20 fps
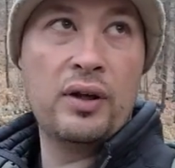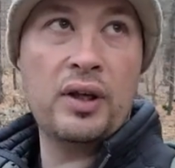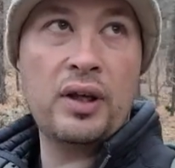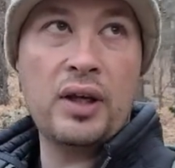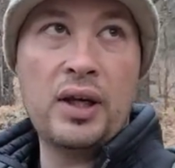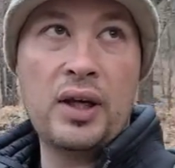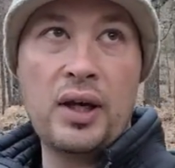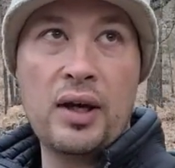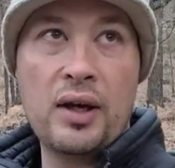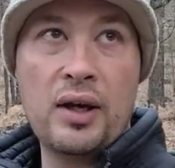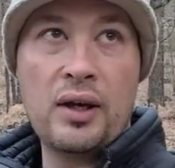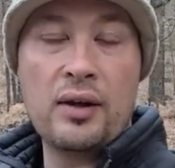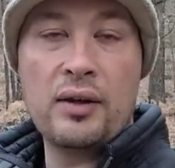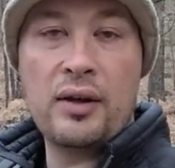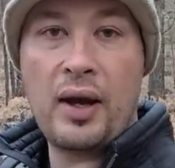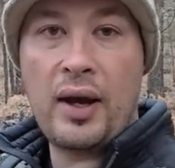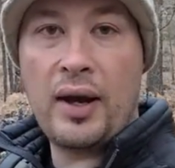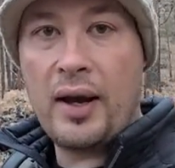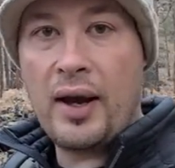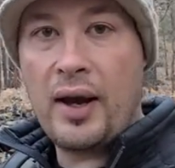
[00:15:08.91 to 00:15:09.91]
And
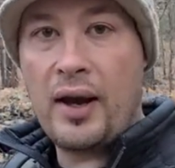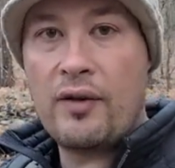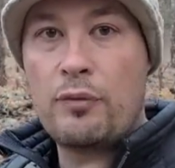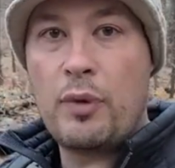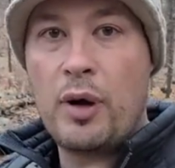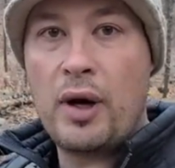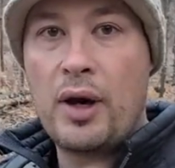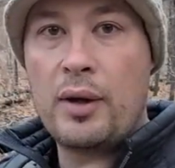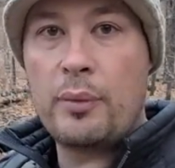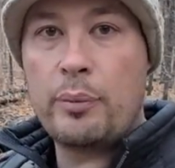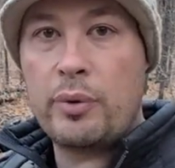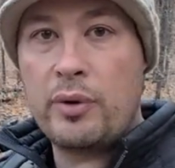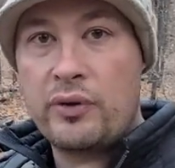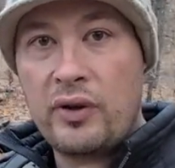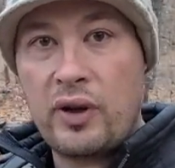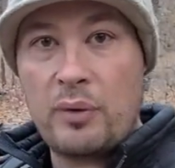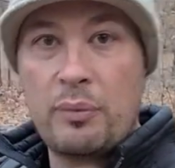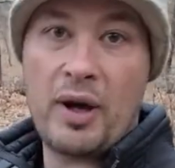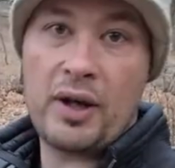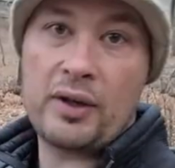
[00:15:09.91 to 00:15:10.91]
I have my
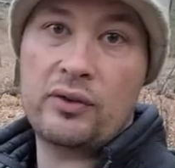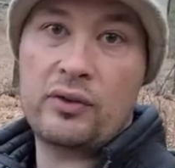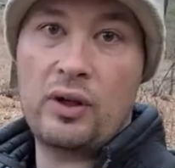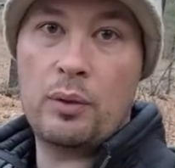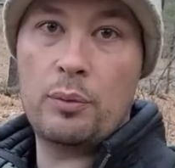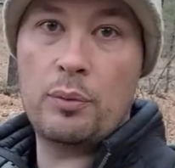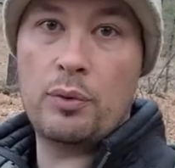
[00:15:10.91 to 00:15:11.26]
preset packs down